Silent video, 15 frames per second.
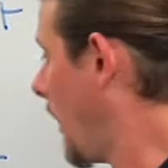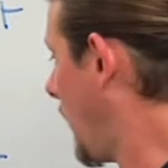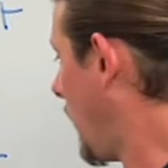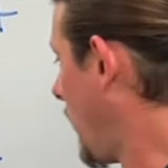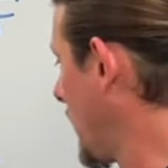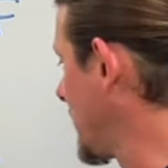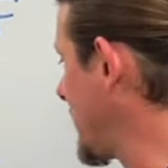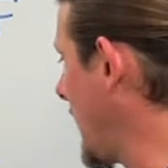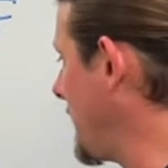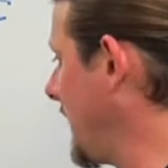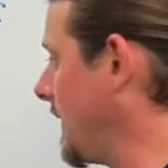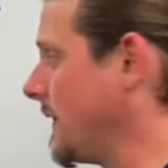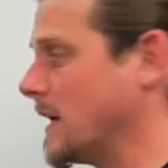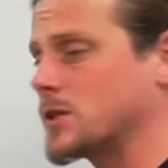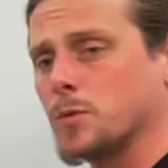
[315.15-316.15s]
What does that
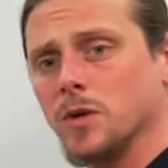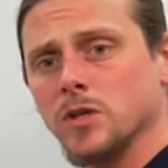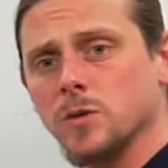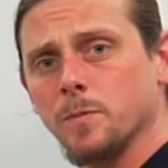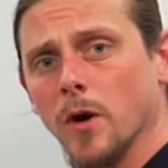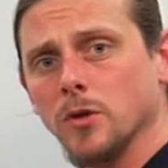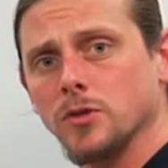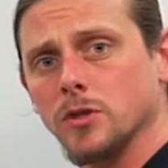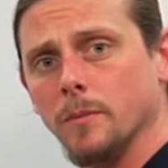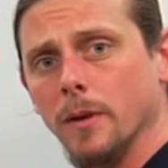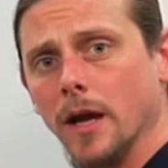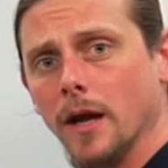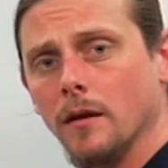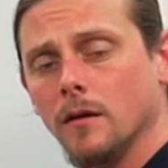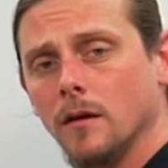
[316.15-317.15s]
mean this one's supposed to
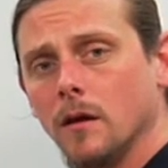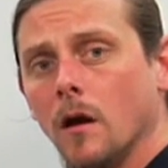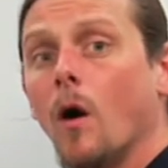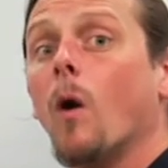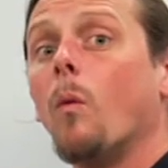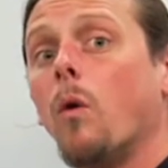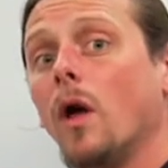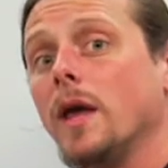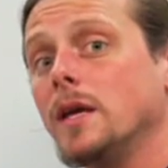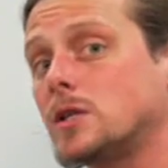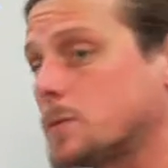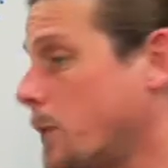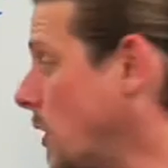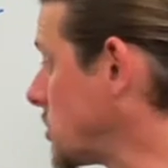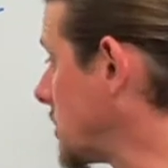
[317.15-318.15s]
be? Well, he's
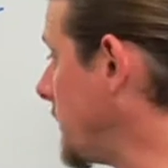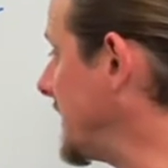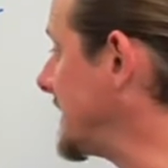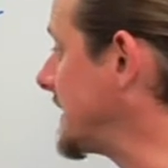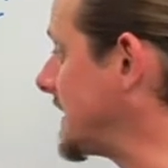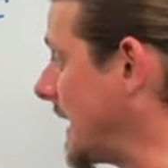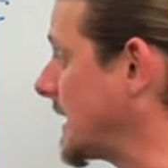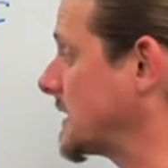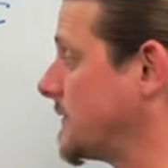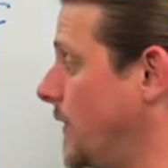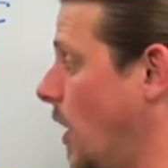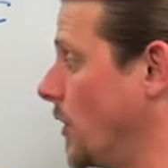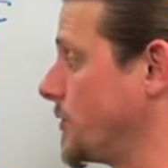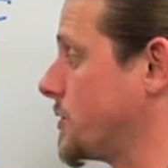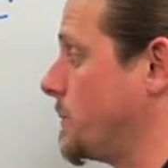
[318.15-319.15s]
supposed to be six
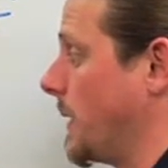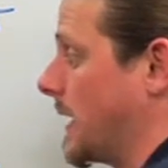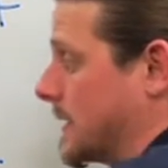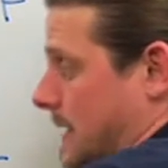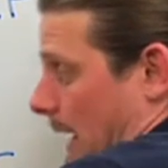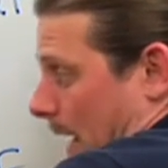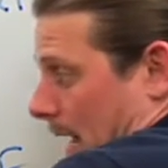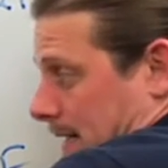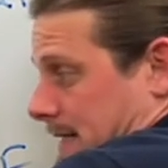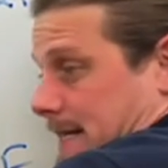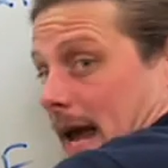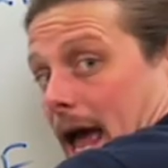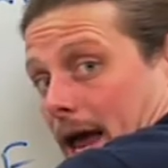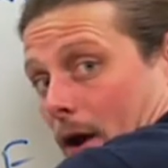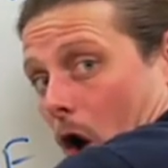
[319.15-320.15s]
volts because I got
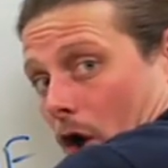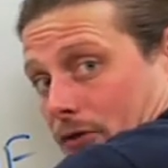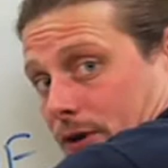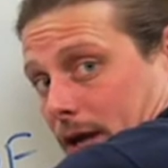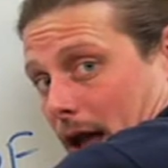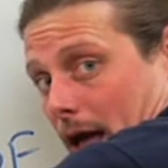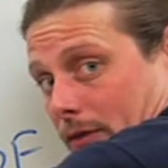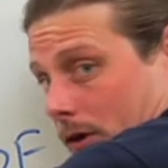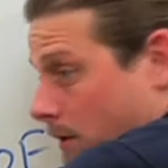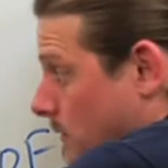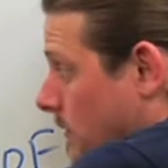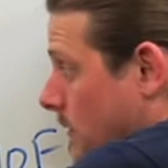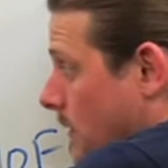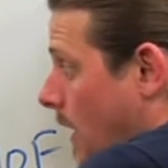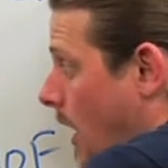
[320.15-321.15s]
ten altogether,
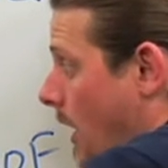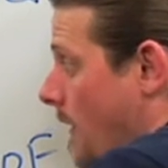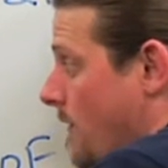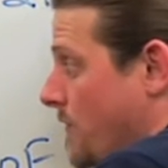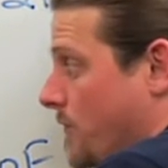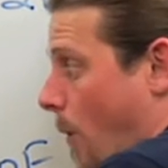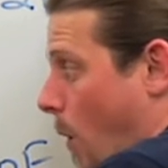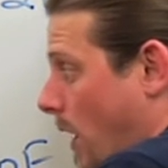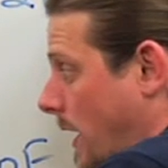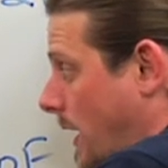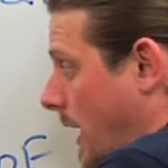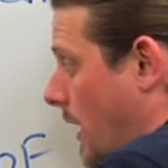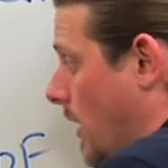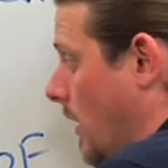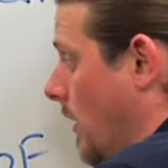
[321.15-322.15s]
four
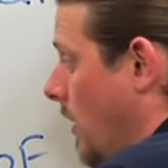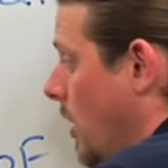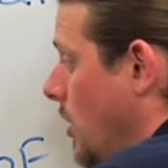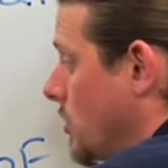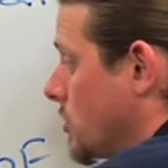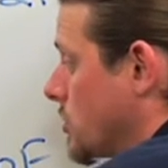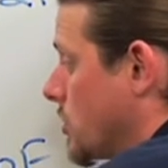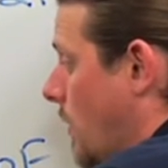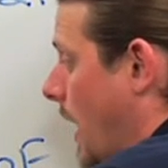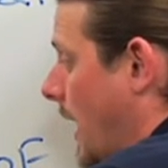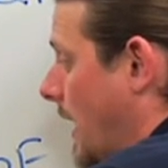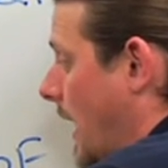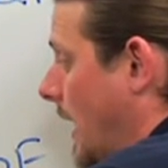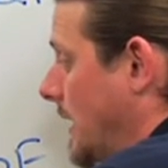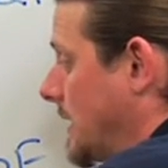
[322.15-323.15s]
here, so I
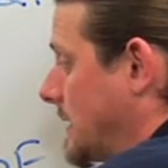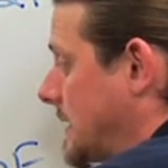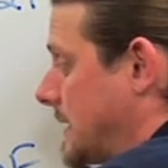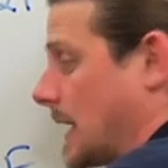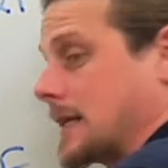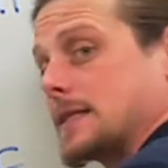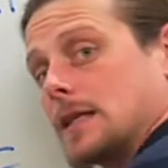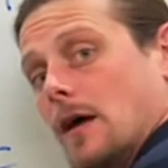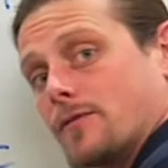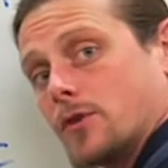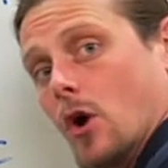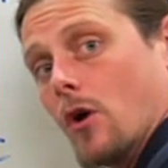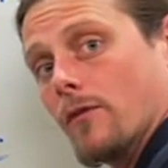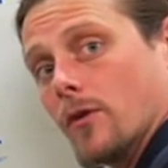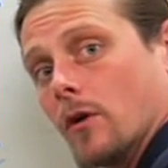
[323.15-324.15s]
got six left
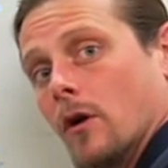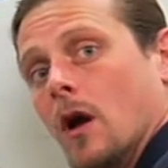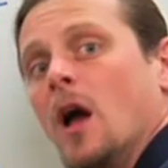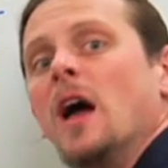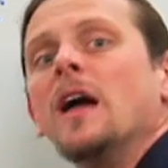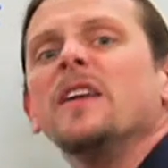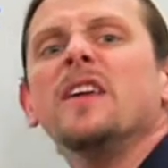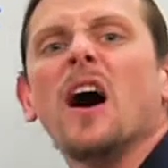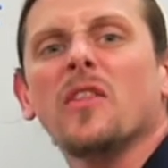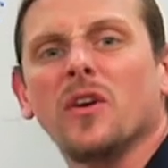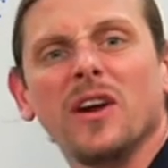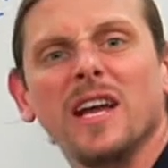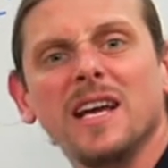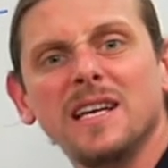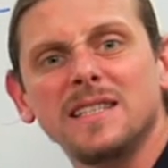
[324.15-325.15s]
over. Another
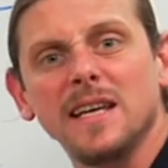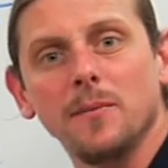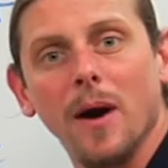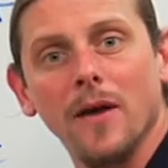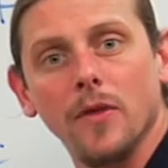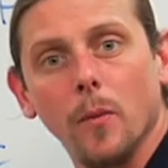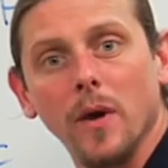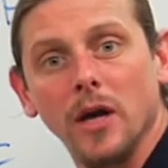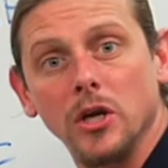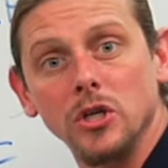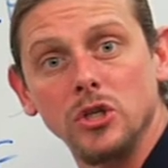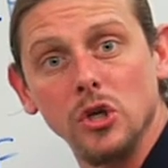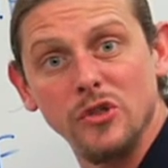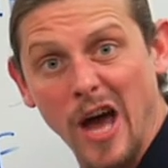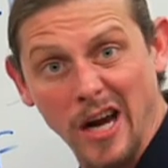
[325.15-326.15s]
easy way that we could
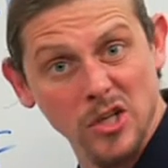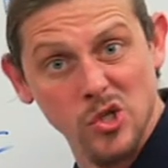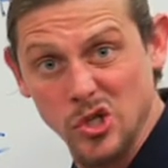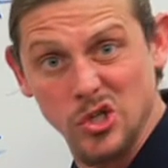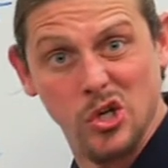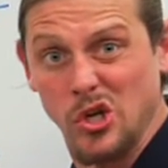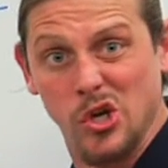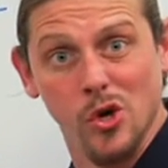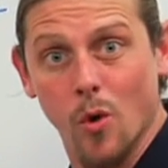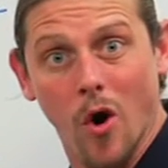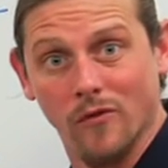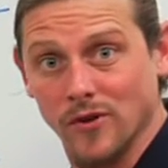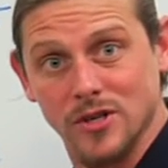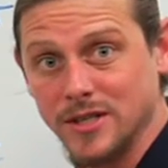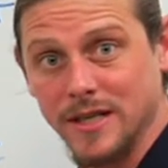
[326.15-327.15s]
do that is just Q
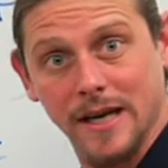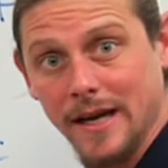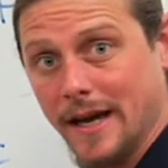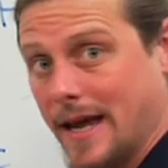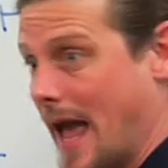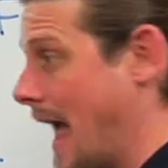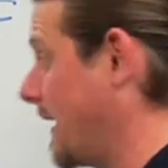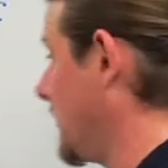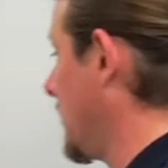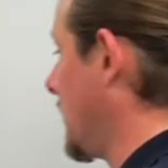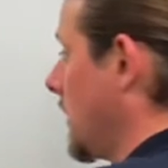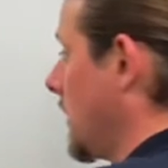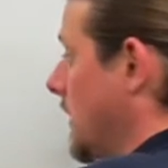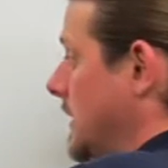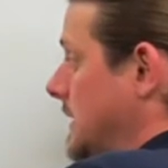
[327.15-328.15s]
over C again.
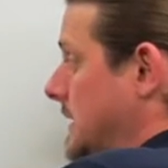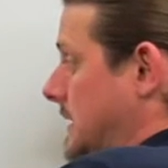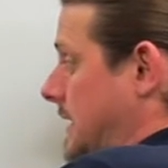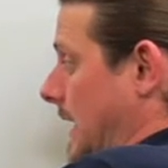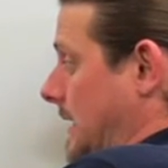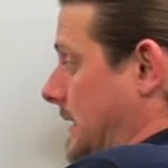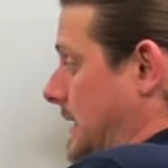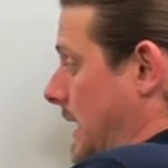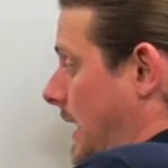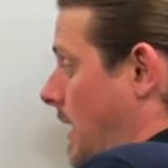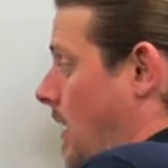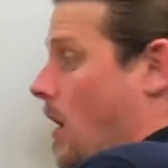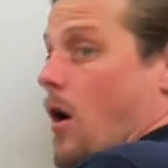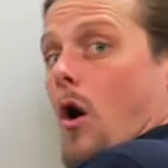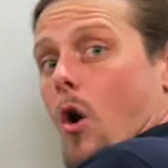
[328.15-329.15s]
sixty
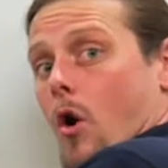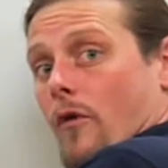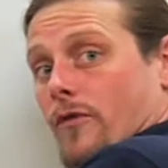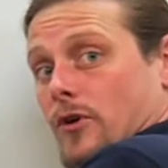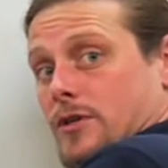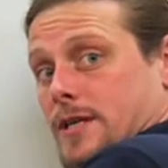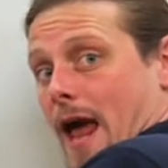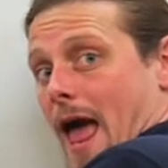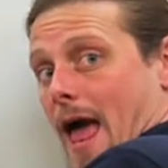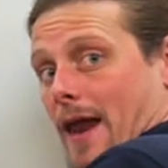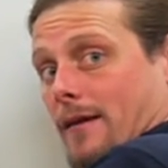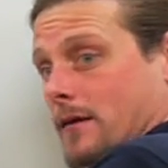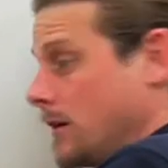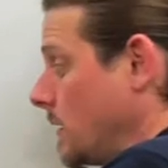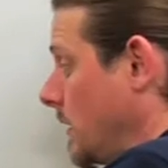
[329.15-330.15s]
over
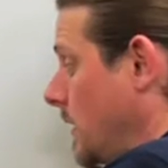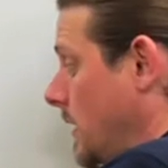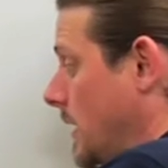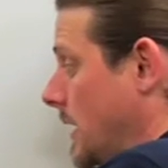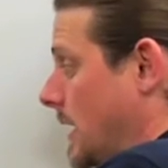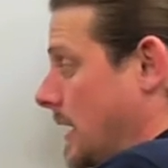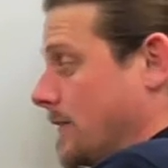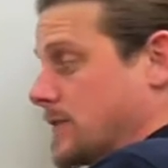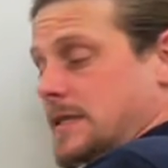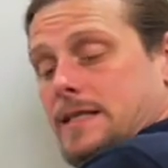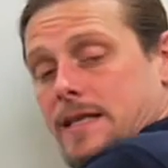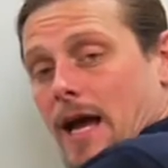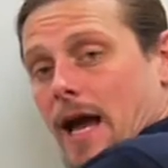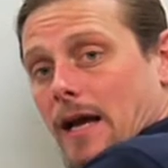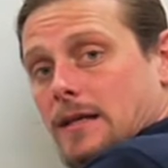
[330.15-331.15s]
ten gives
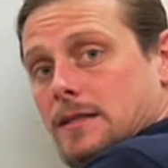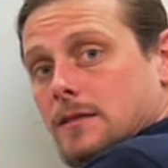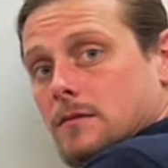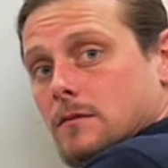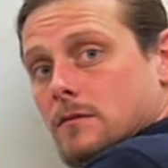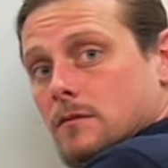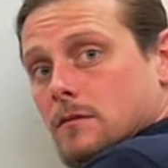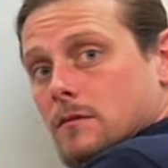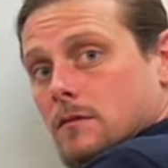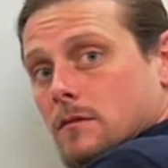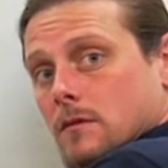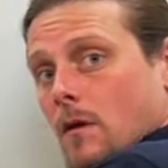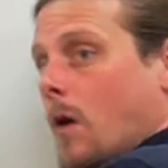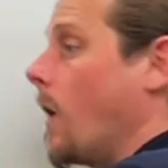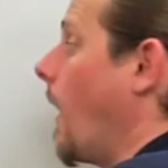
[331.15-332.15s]
six.
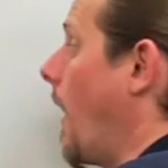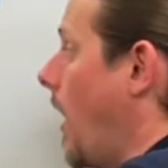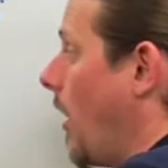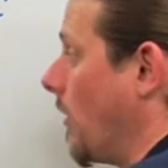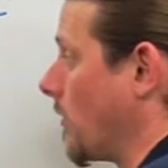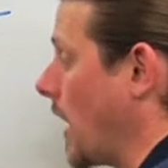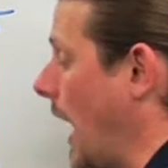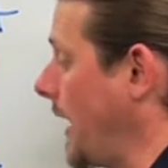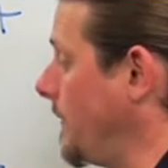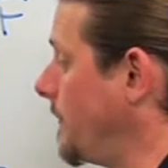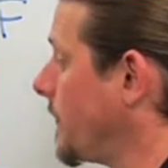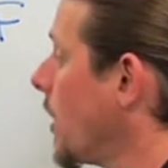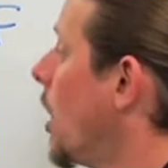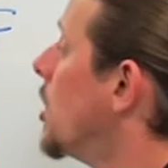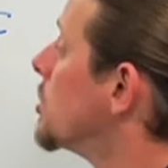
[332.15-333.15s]
All right,
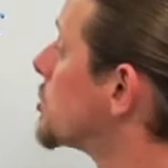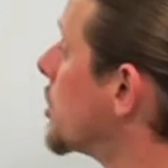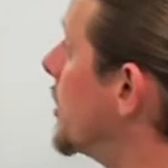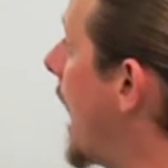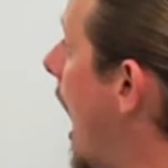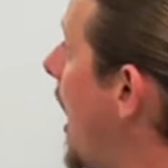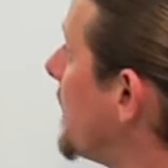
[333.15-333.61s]
so now